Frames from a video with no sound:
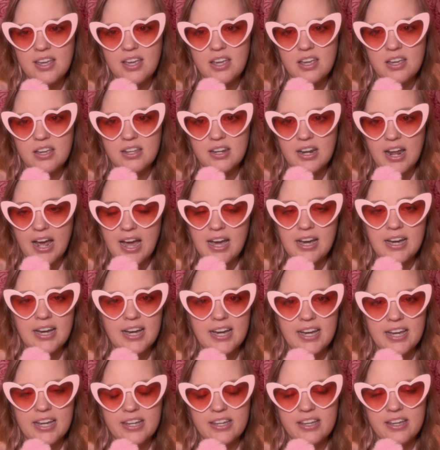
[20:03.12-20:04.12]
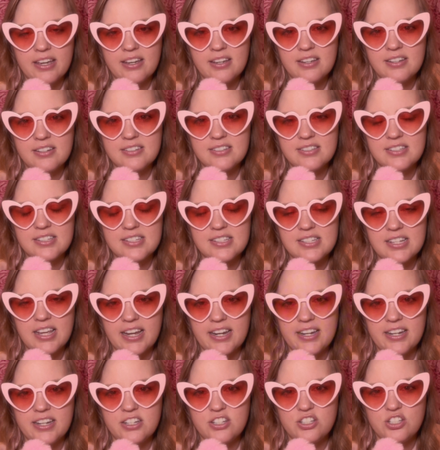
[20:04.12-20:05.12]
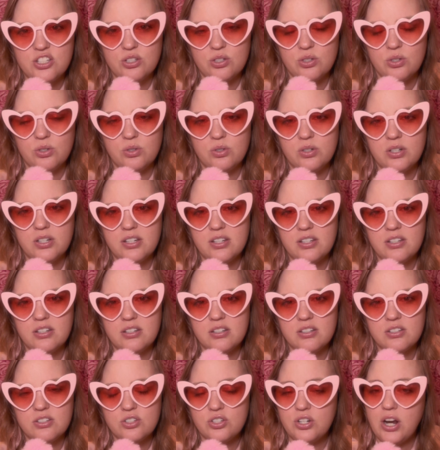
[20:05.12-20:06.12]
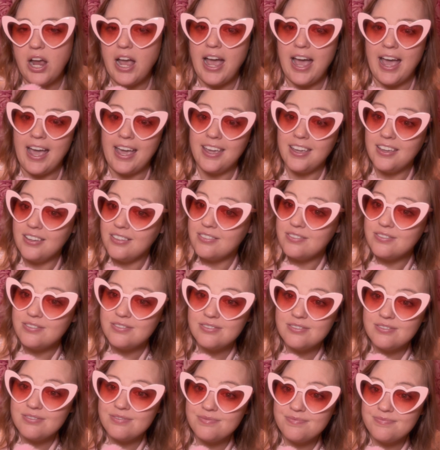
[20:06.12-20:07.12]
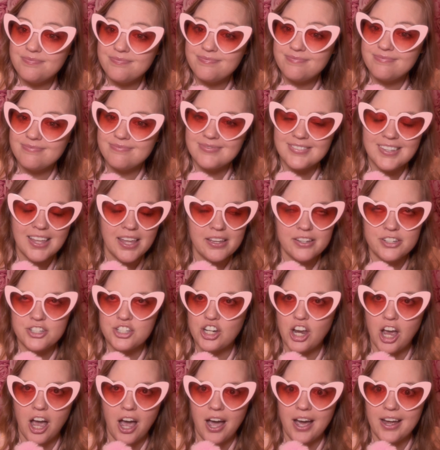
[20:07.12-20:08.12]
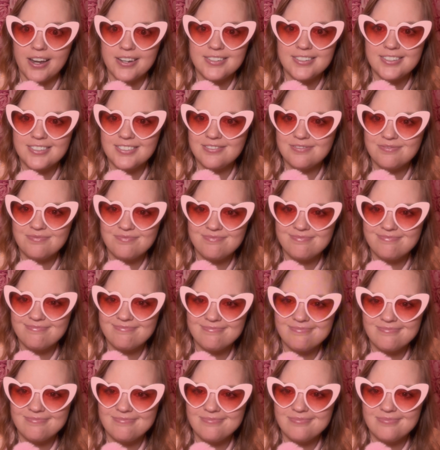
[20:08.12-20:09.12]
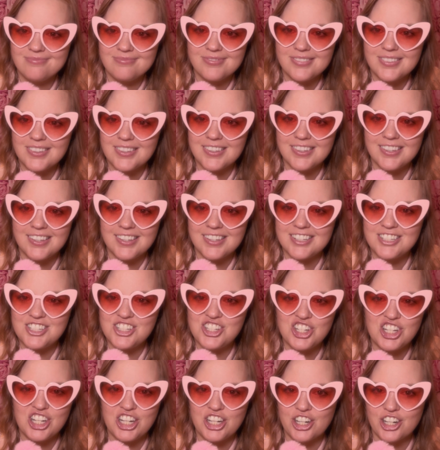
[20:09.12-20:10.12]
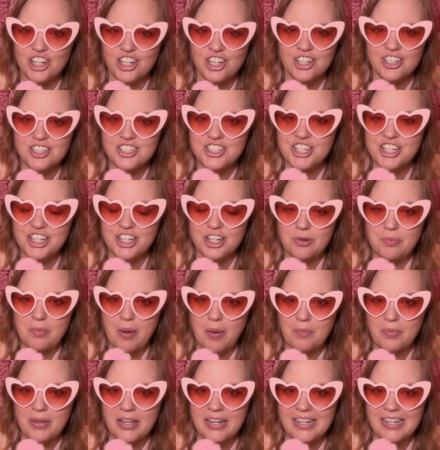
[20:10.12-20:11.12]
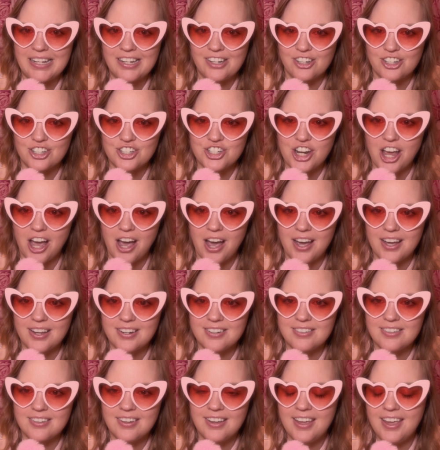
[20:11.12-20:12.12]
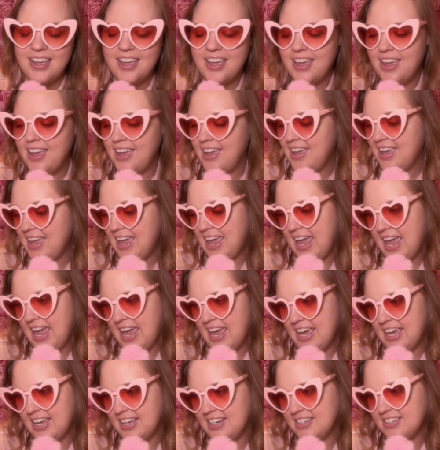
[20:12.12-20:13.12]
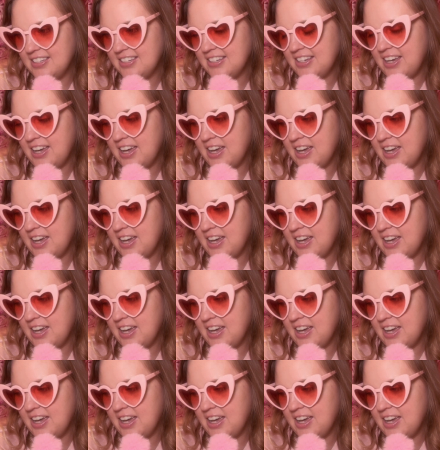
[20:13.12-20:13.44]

and I decided to try the shot, the cheater pumpkin eater shot, and